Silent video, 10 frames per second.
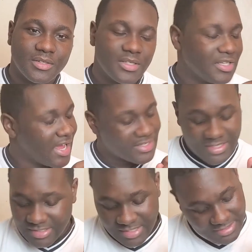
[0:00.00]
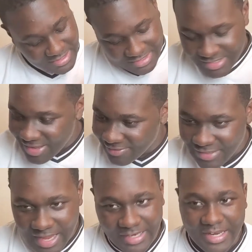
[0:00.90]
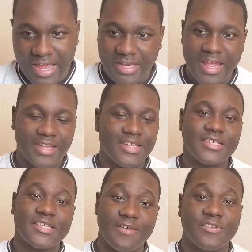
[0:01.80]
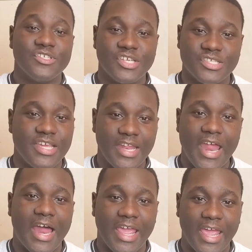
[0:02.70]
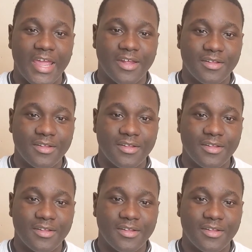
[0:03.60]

Now this stuff is just getting out of hand.